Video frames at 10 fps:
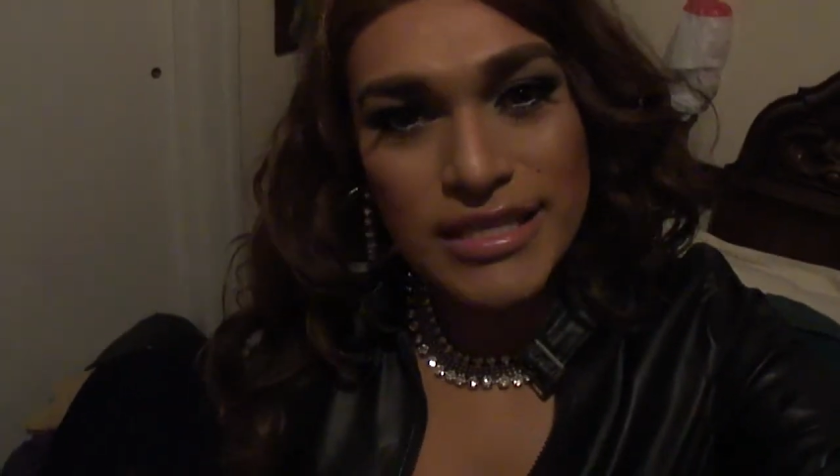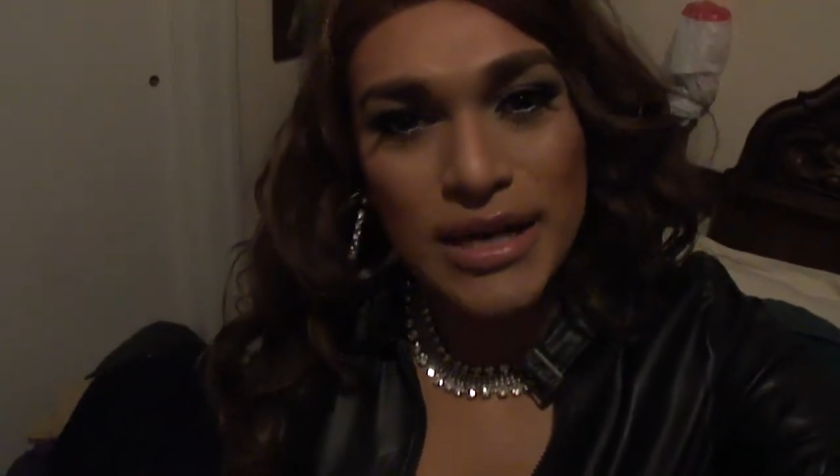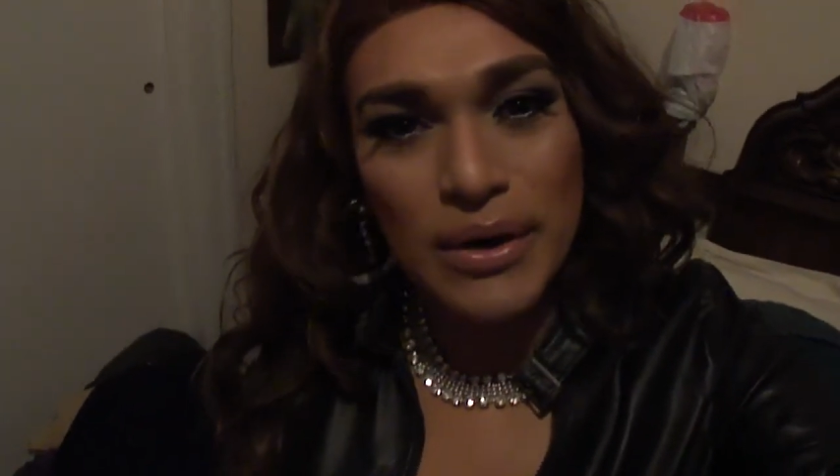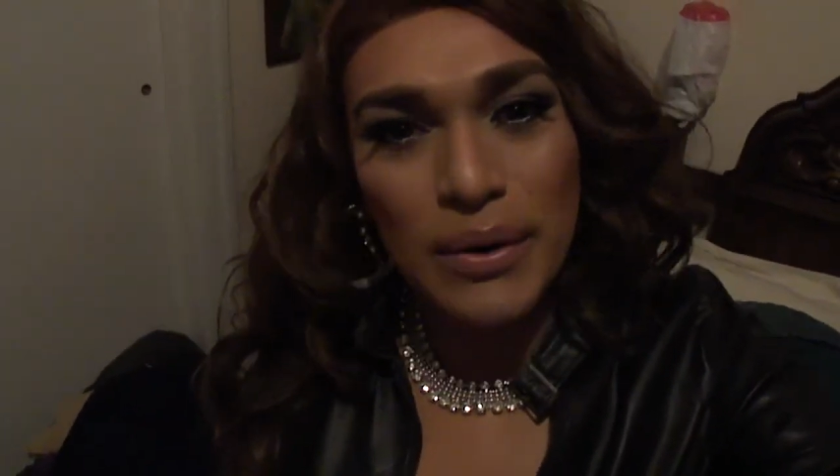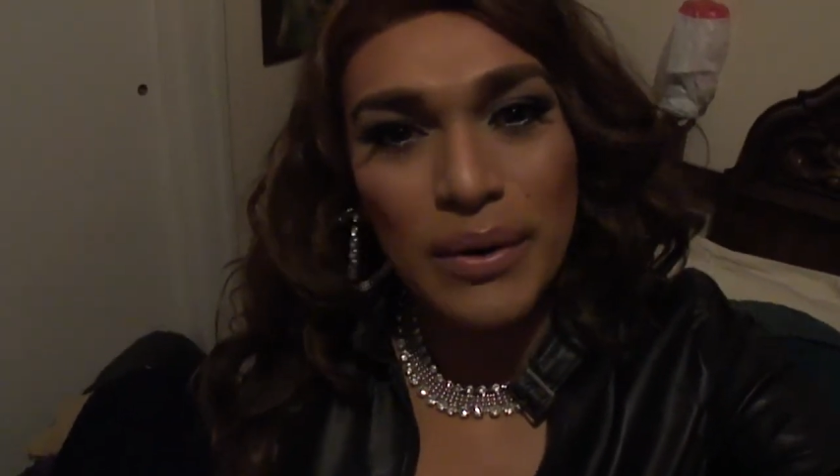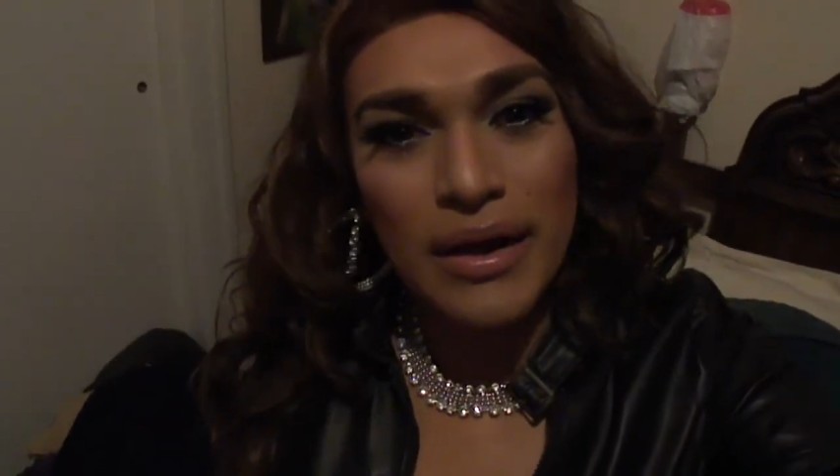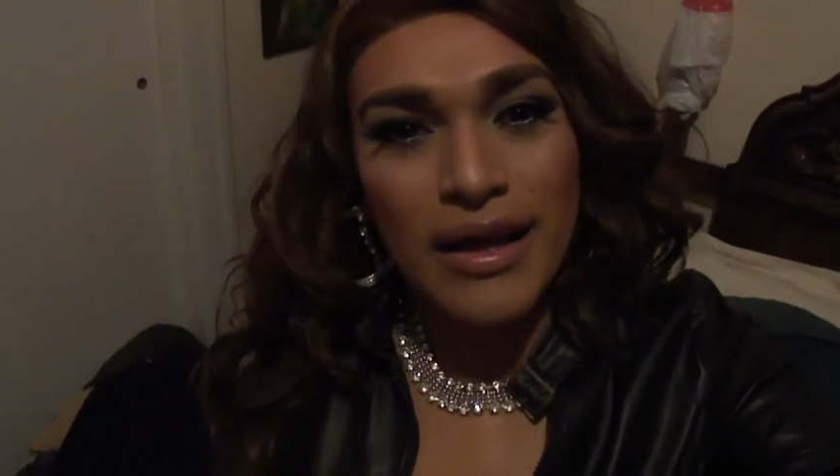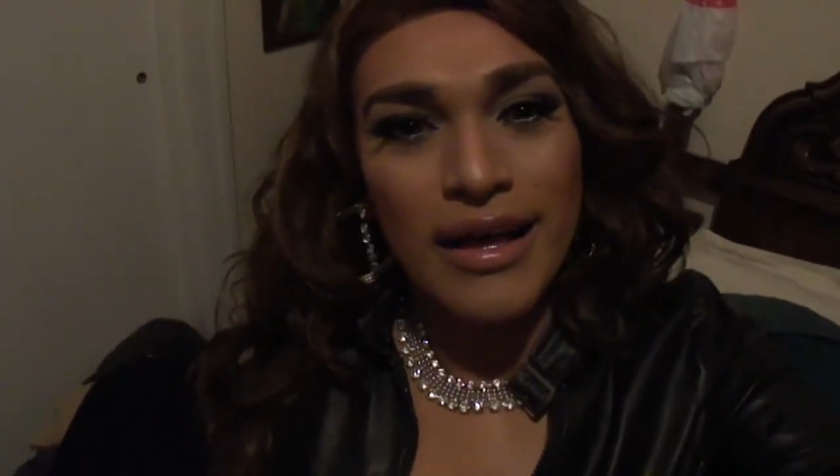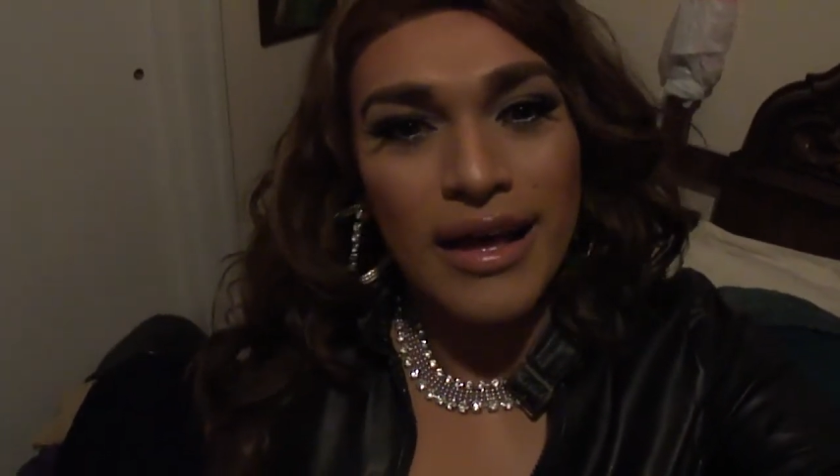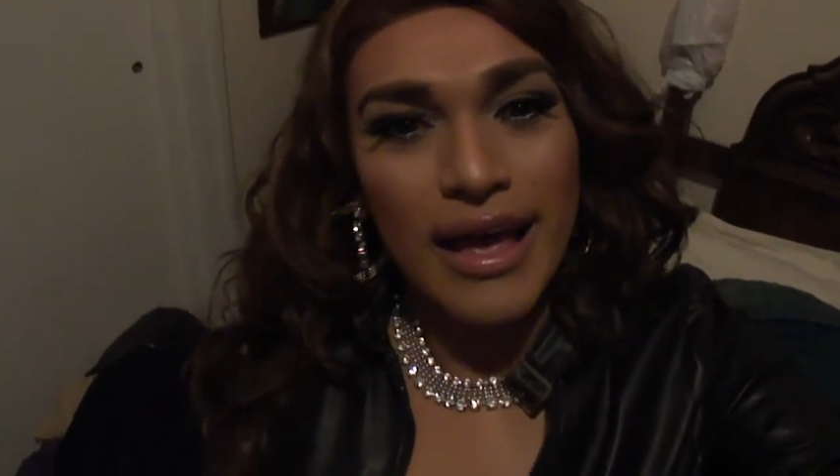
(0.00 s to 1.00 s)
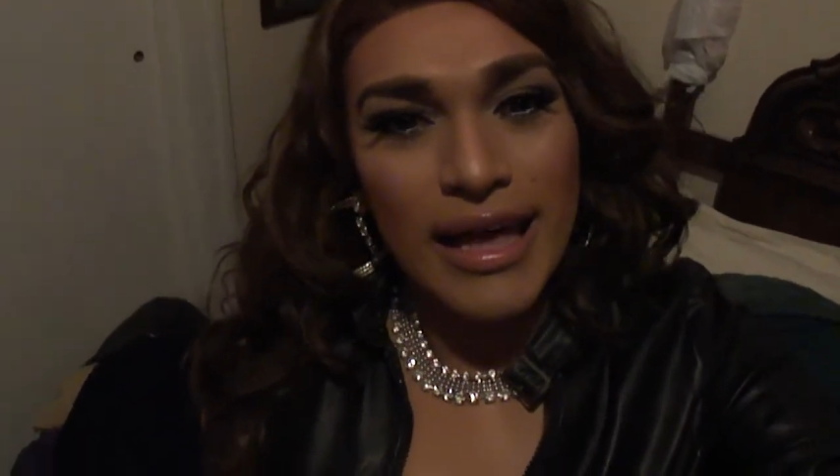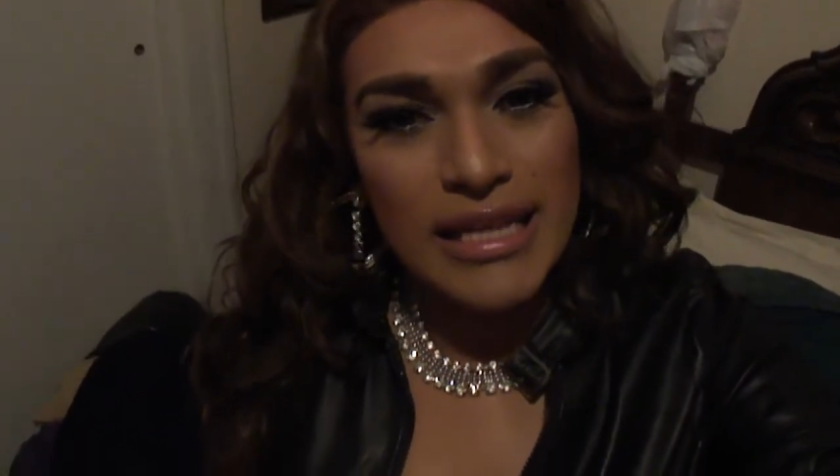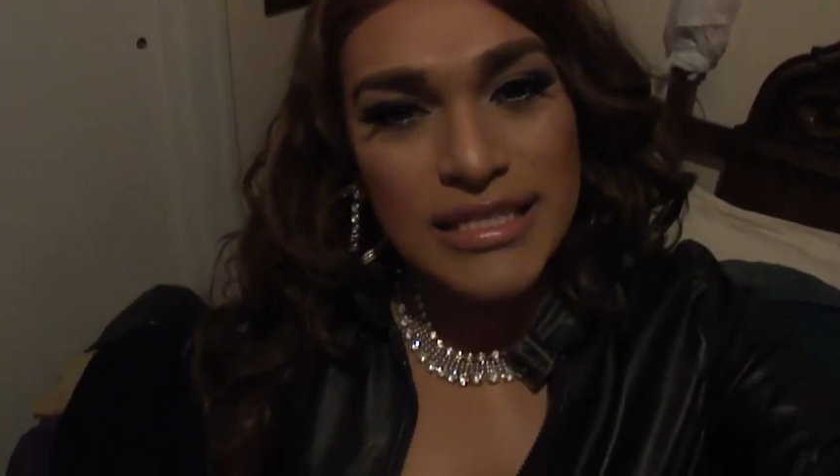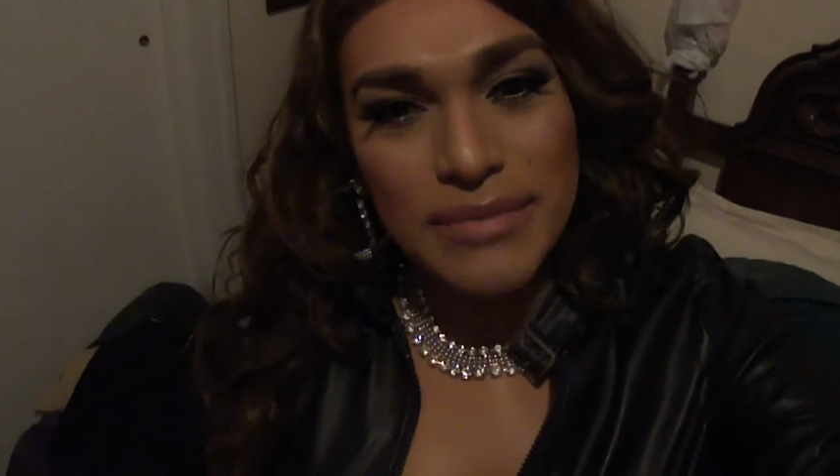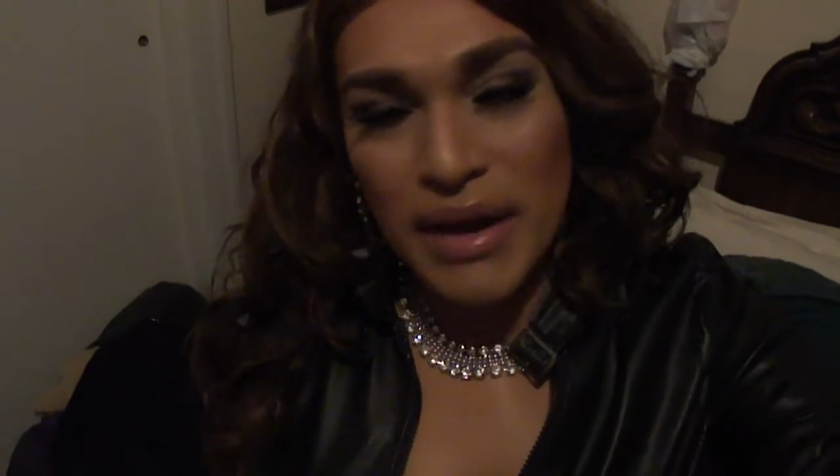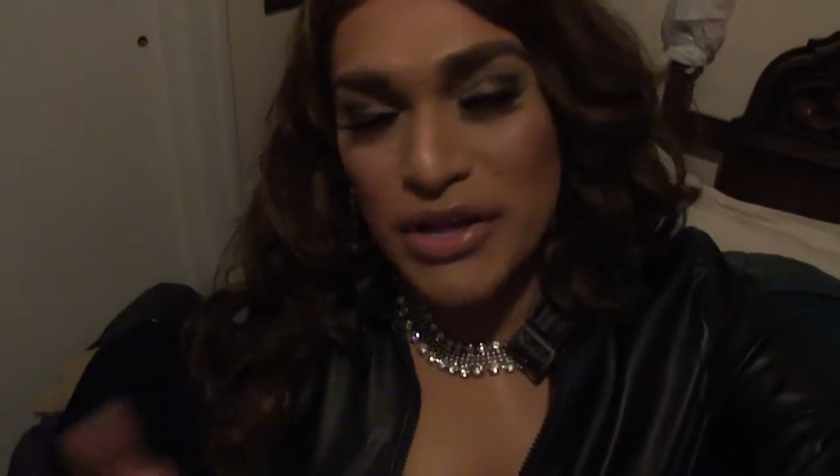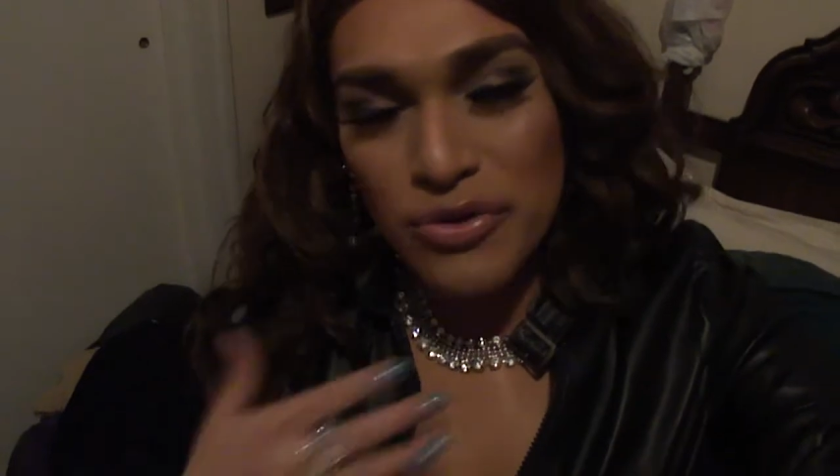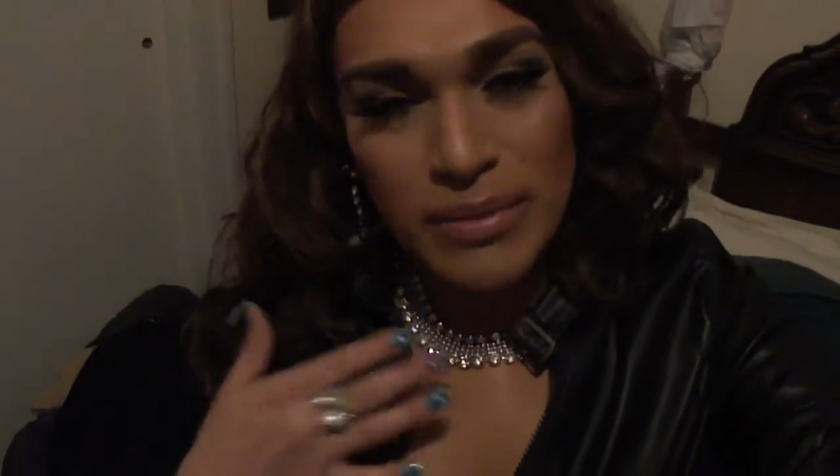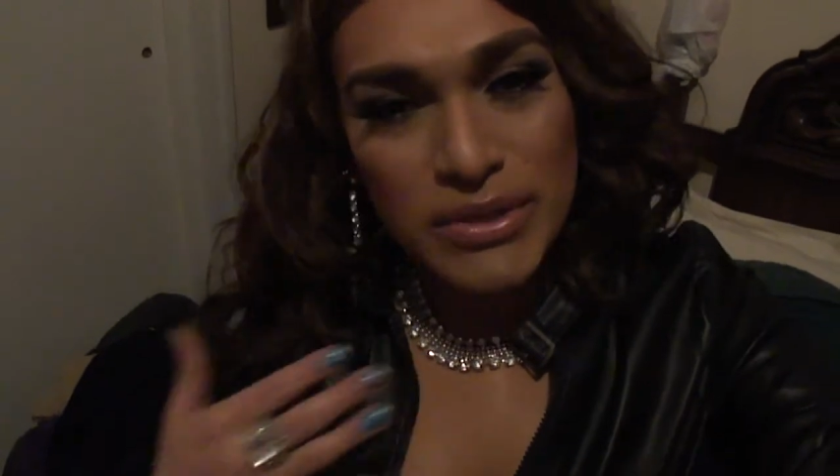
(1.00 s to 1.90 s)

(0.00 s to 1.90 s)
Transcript: So, and it's my dream